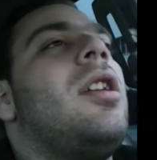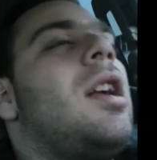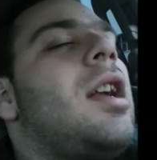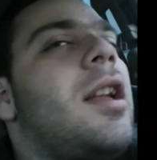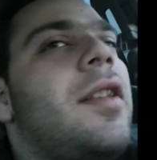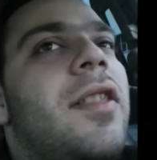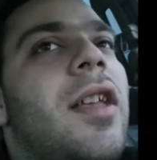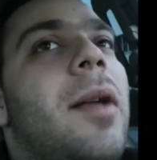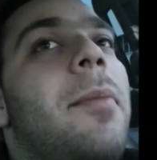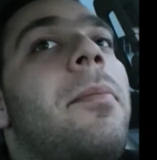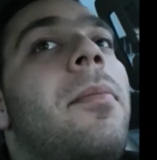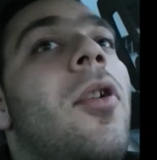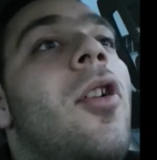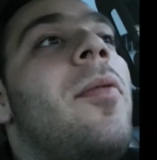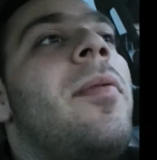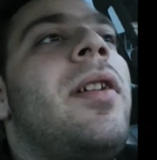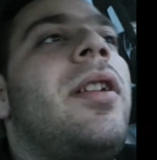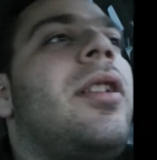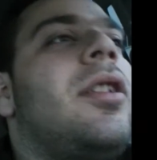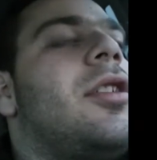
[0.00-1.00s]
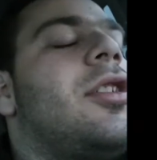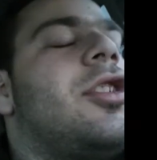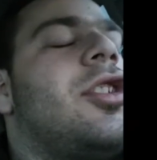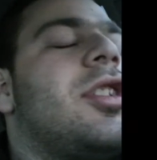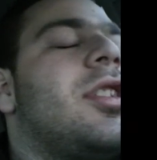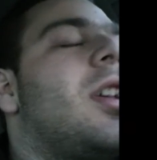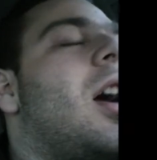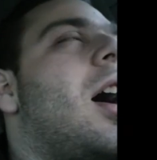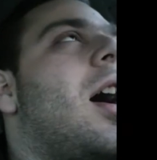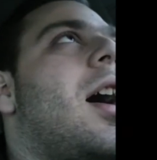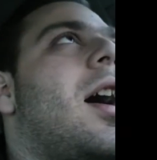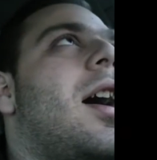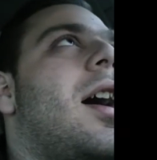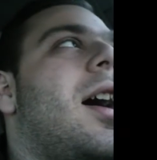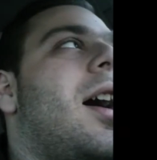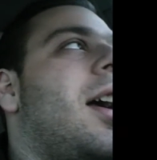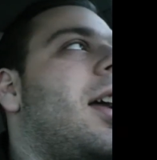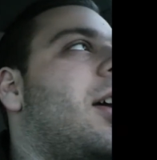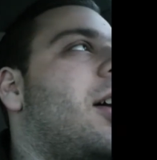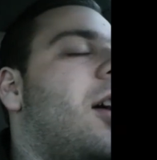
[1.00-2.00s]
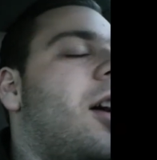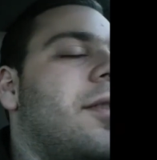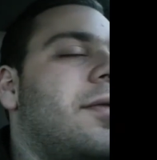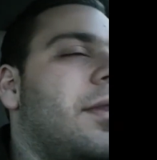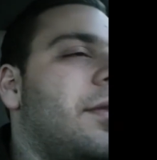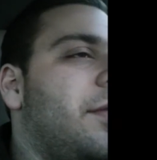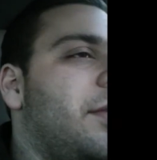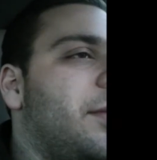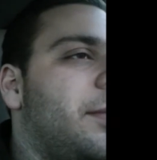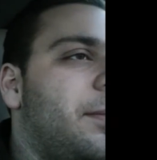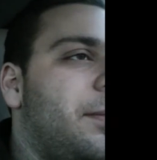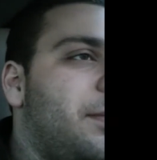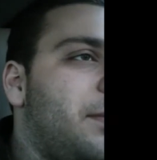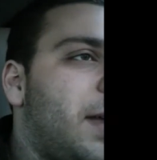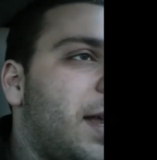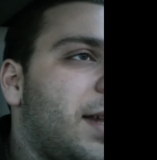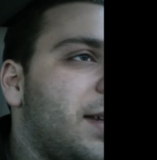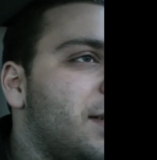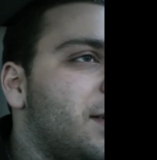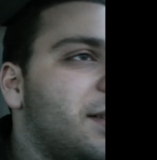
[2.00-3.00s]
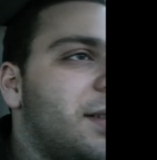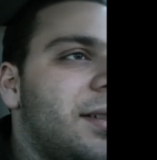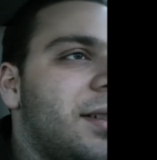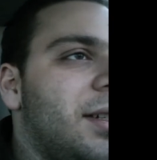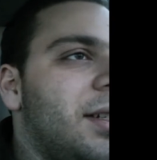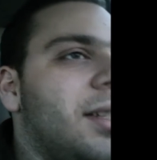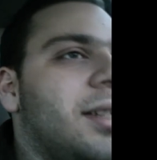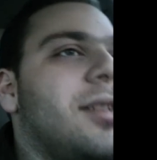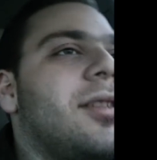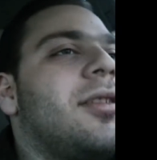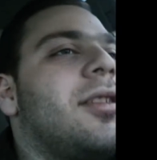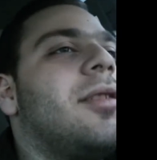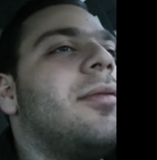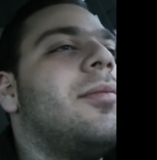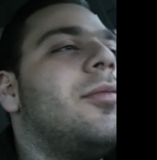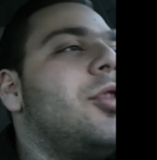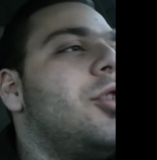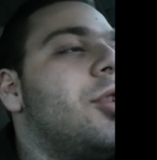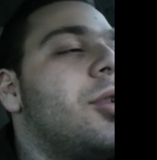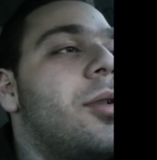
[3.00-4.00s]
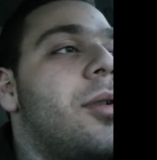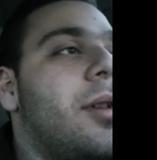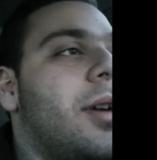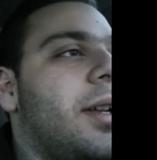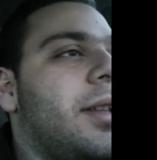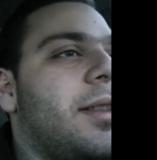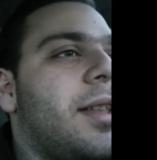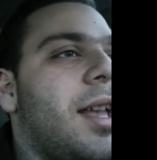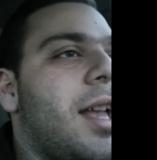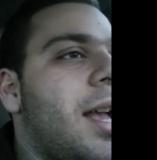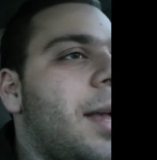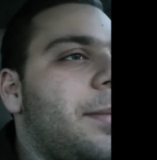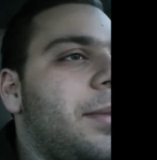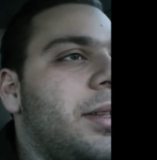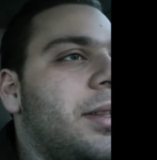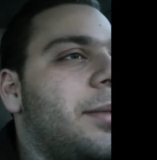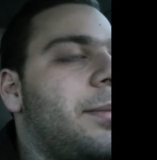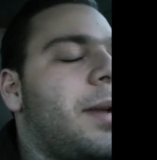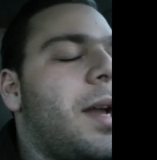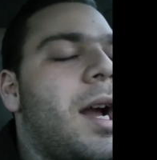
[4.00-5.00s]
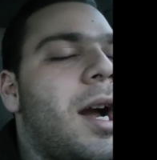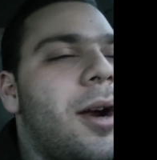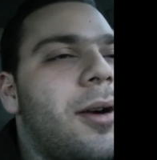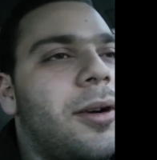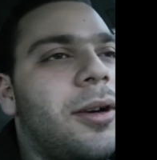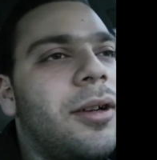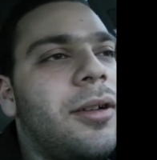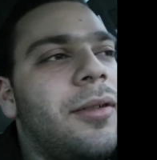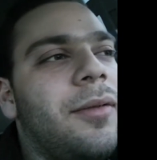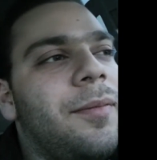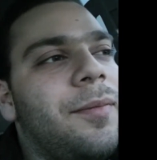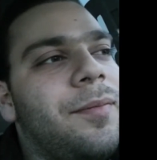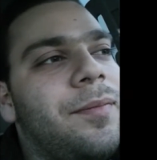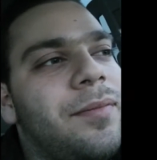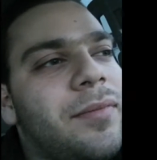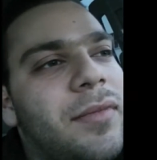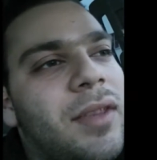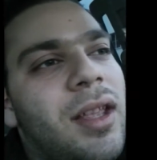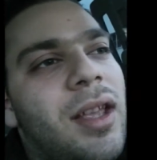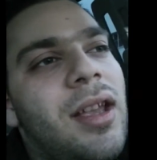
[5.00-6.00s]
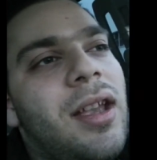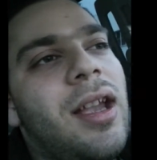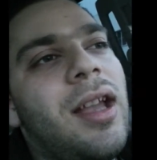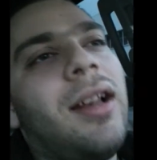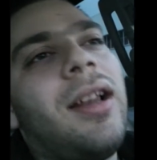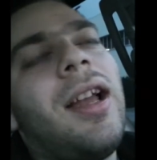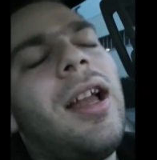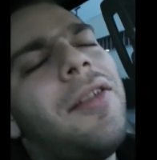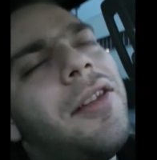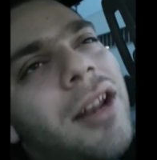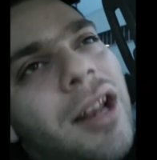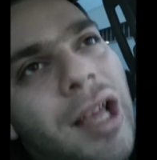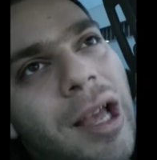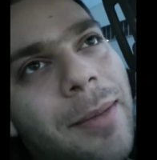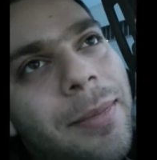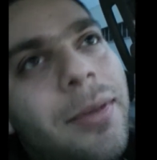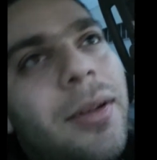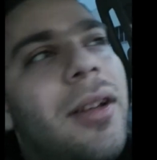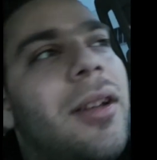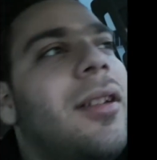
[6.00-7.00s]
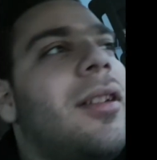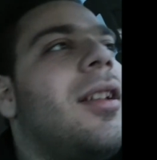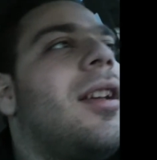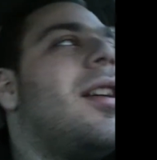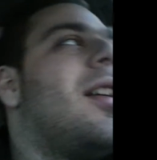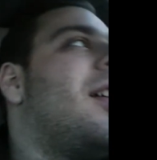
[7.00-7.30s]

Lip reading: in that moment, and you're just high off of the ecstasy and the joy and the happy and the power. And I had that happen,